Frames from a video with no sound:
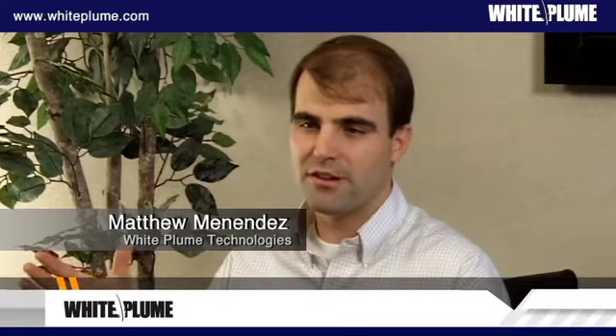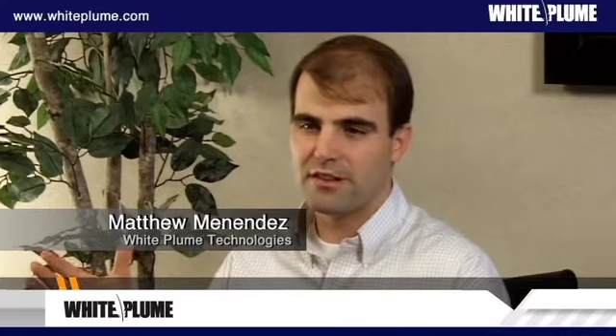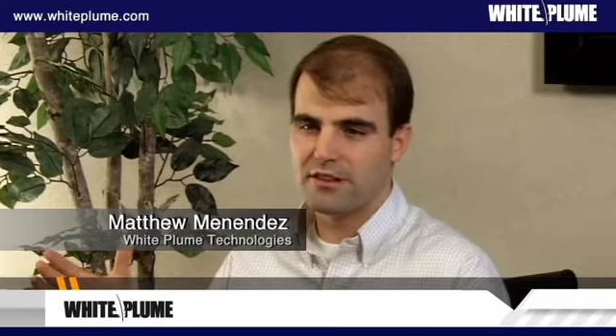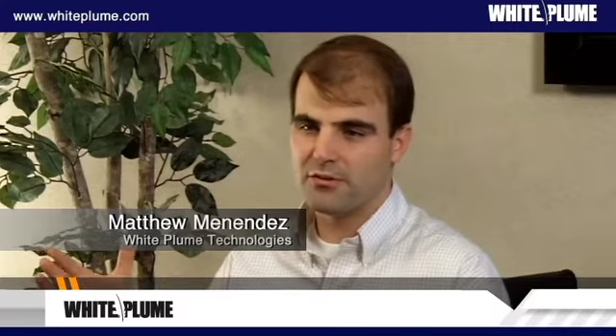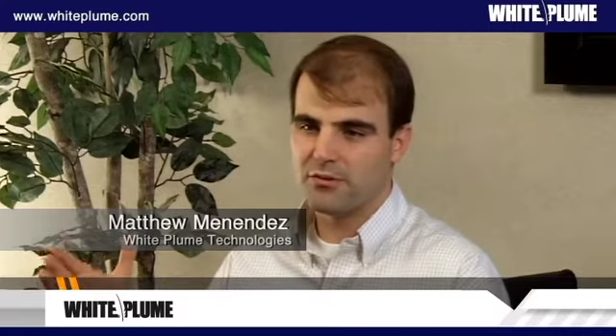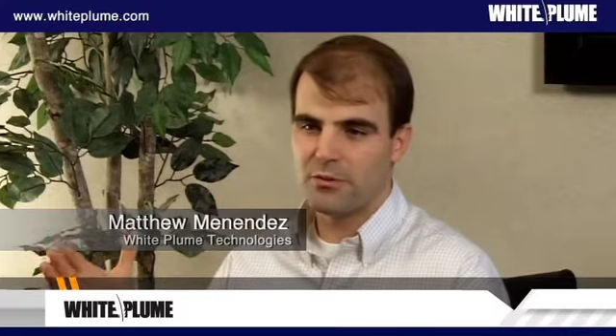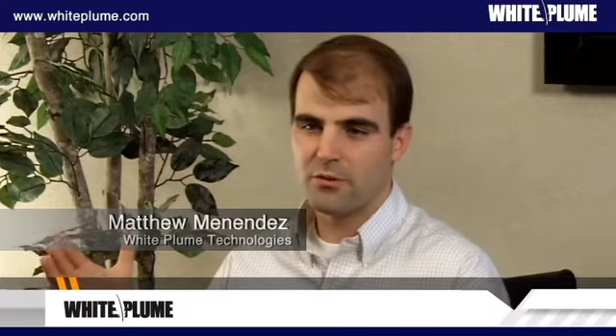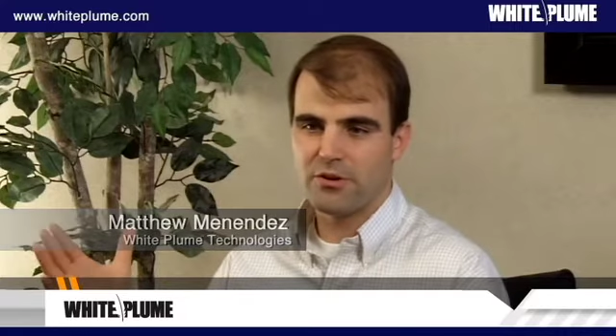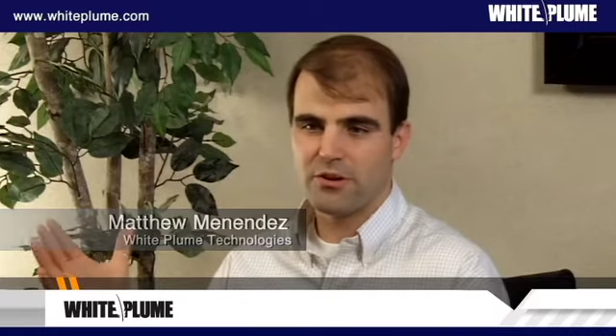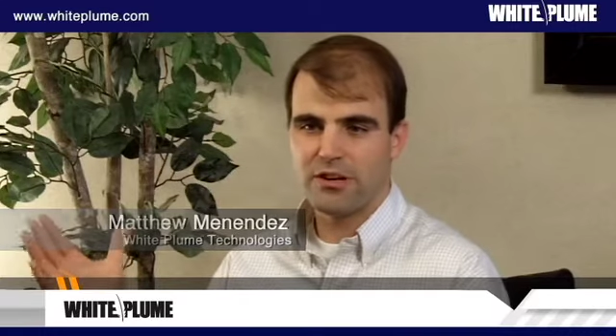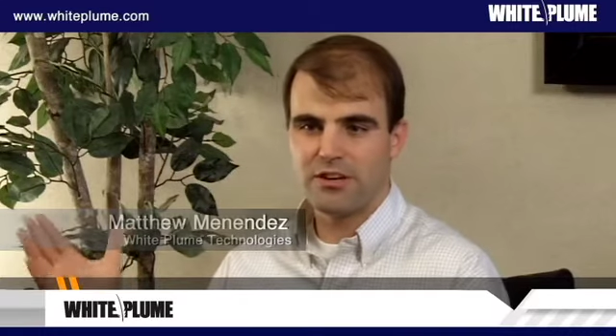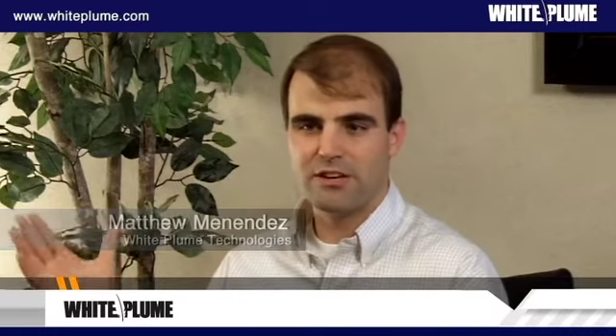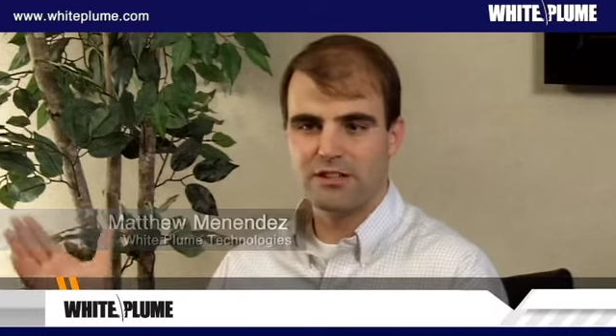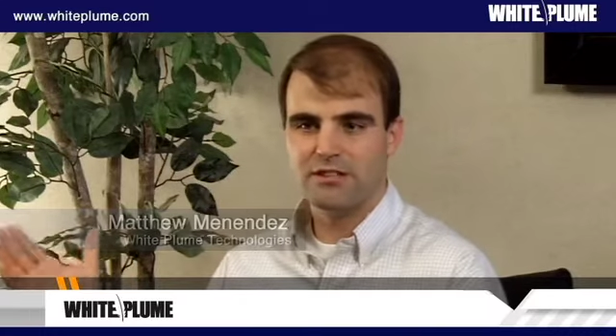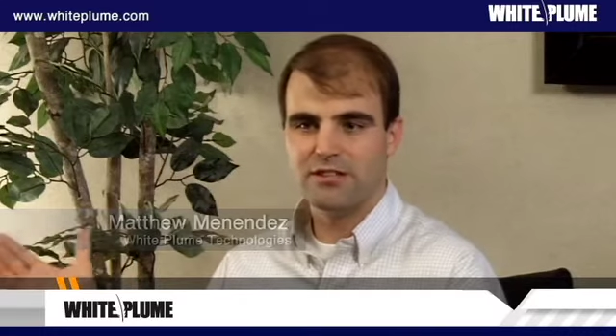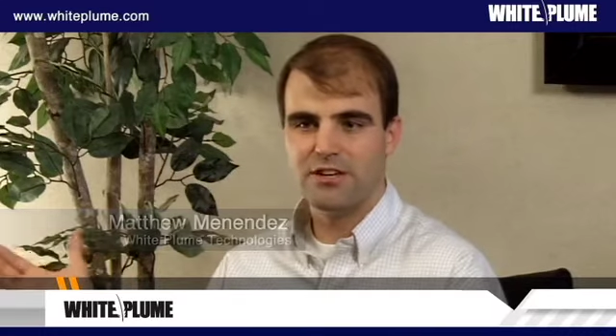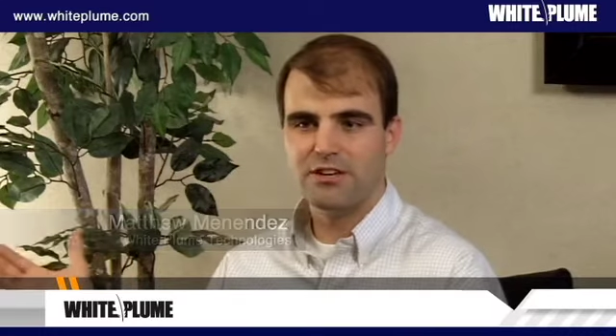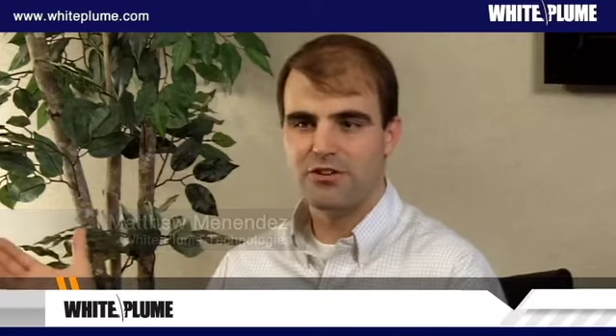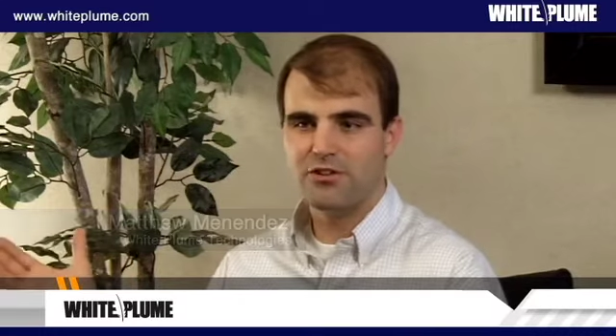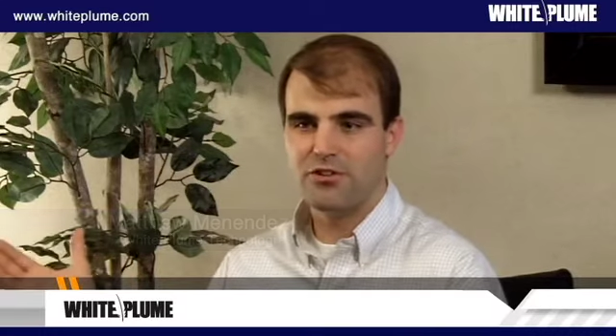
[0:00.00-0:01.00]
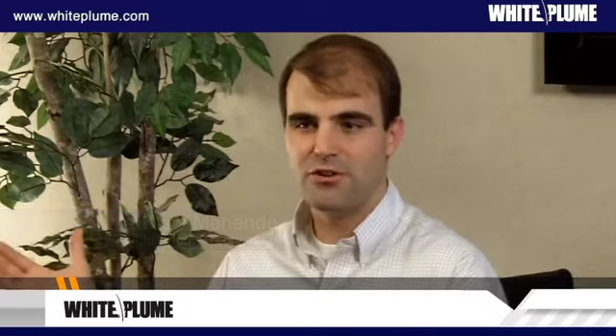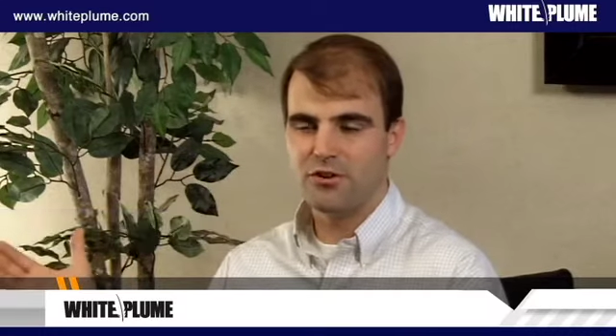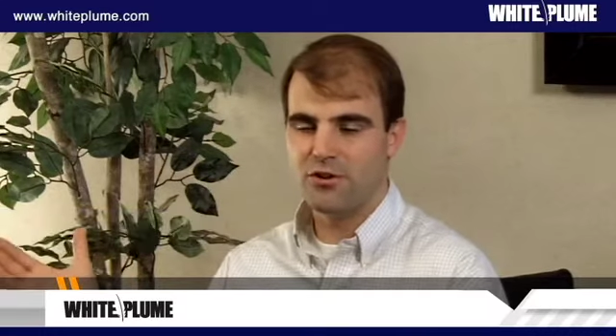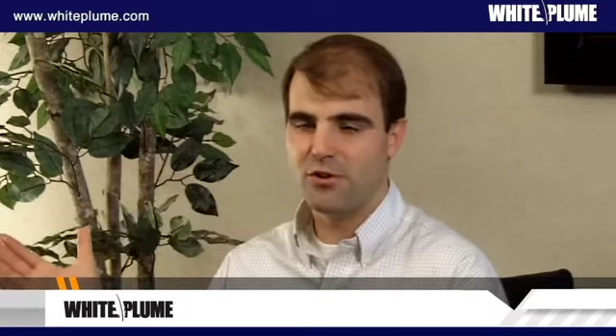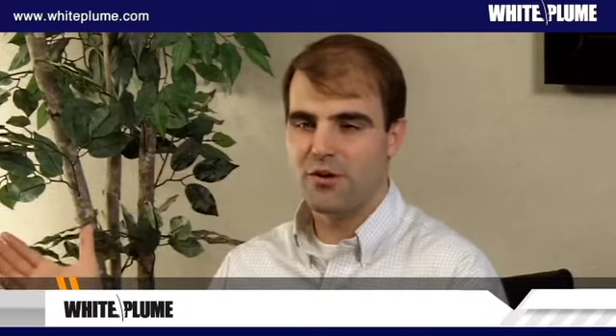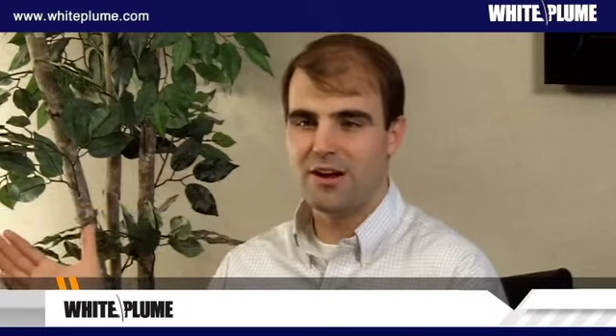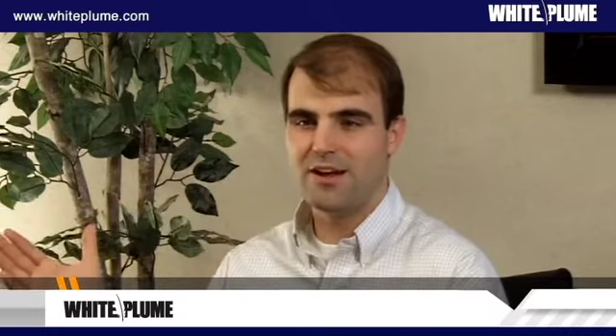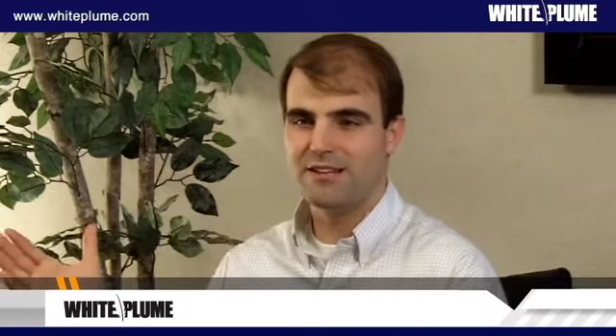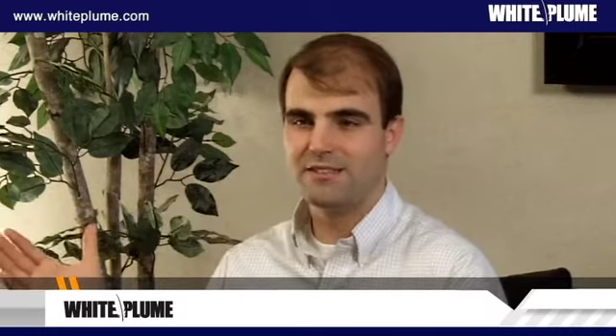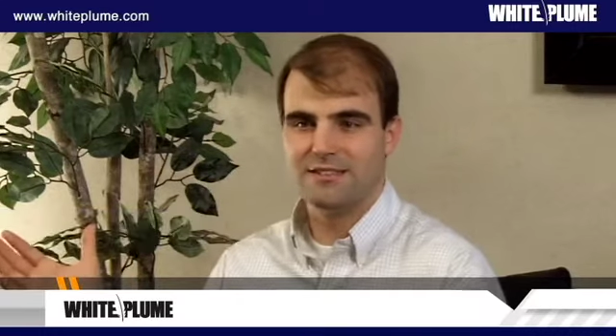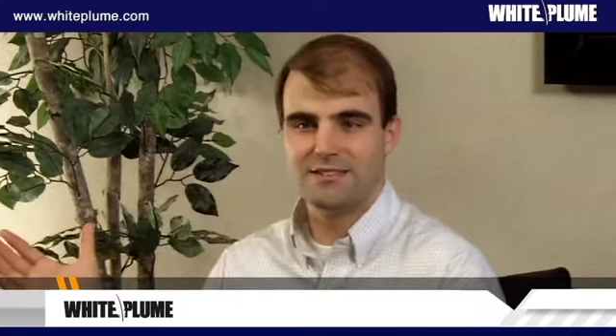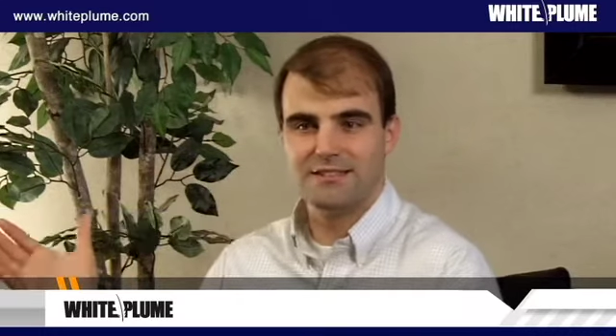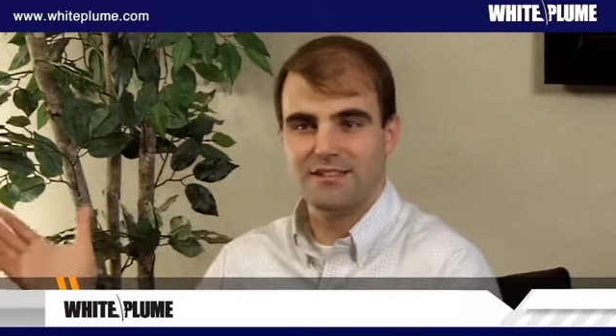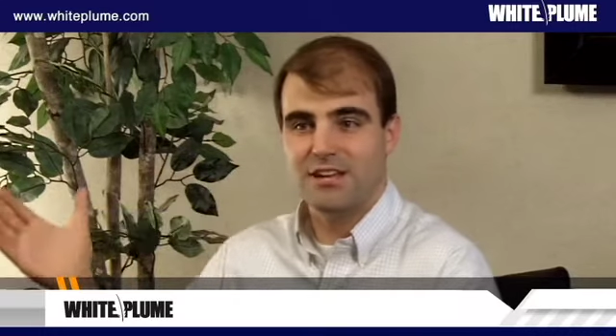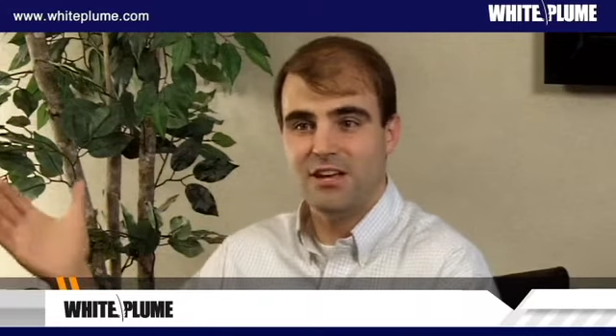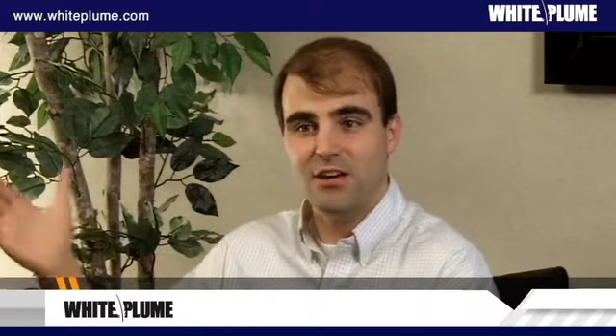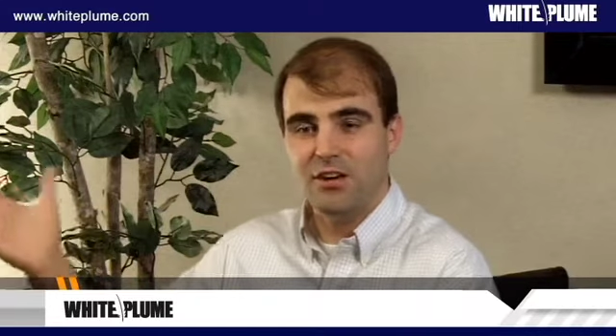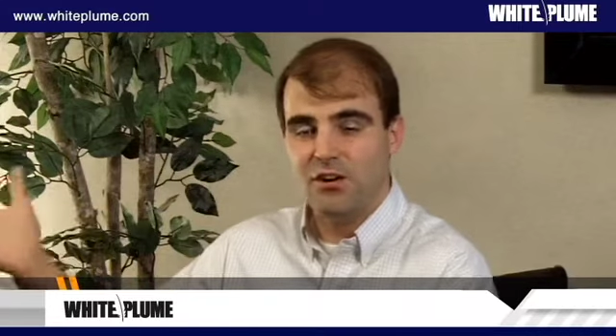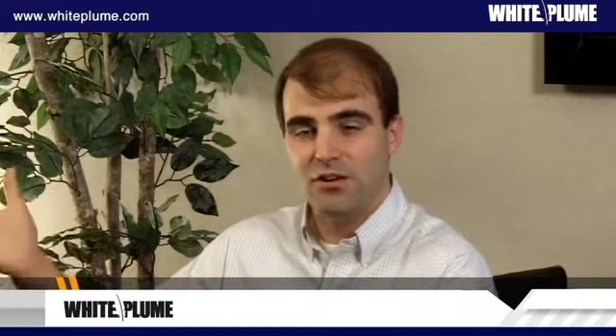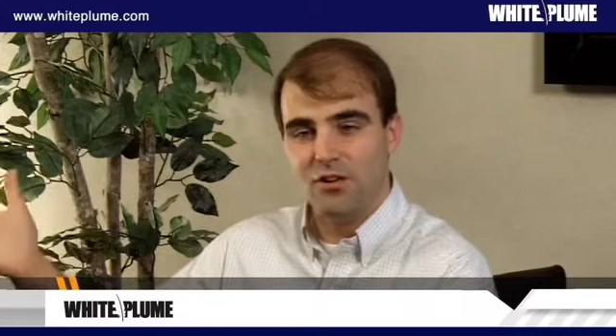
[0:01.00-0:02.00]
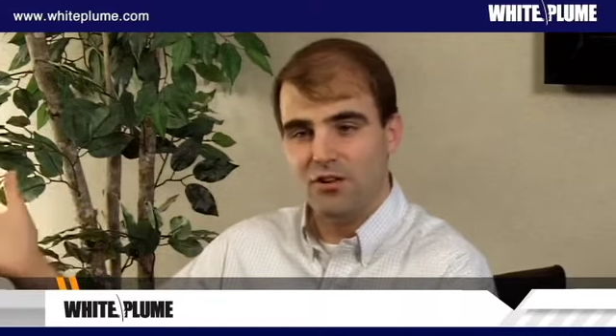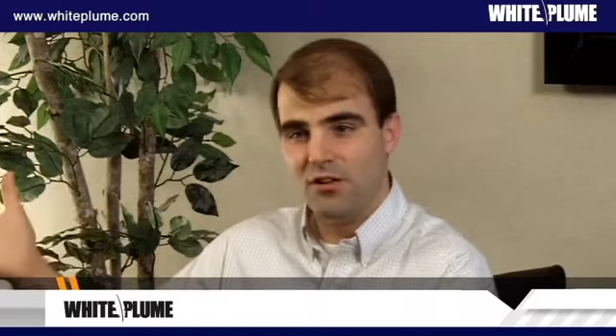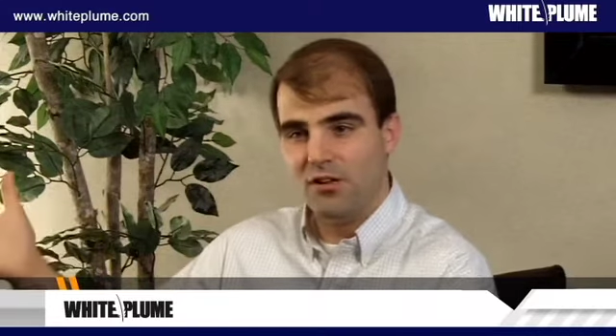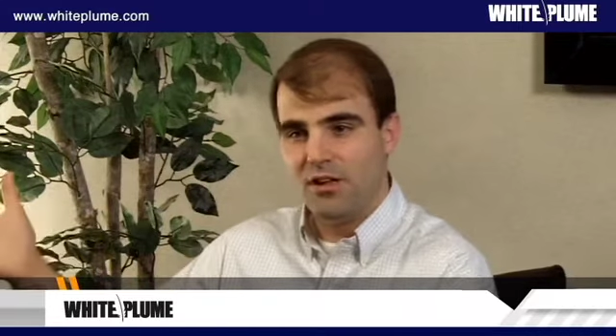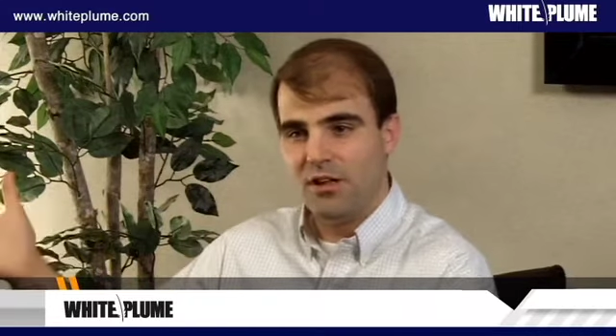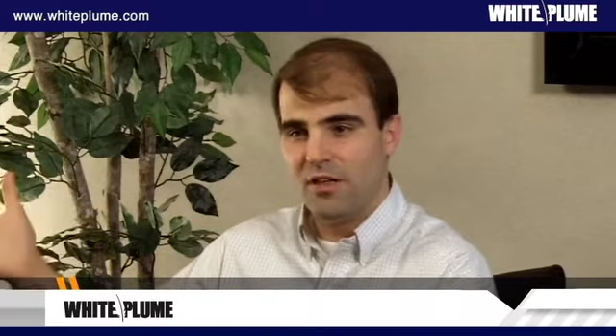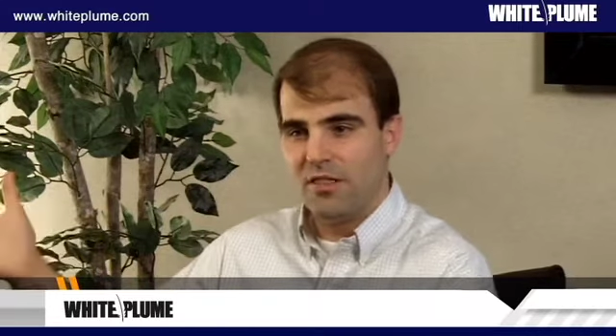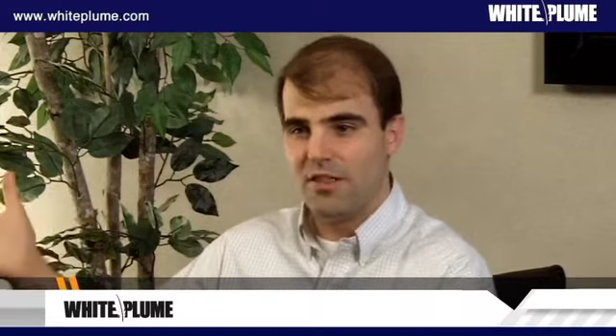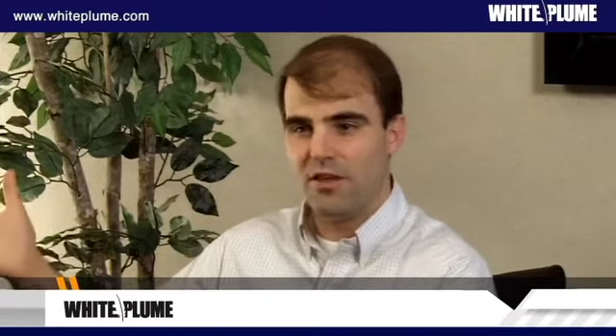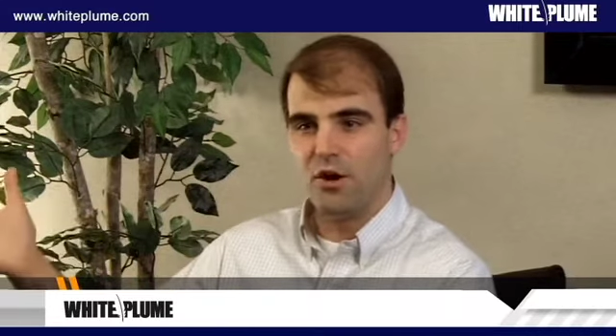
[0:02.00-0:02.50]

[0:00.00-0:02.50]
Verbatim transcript: and that's what we're going to continue to do until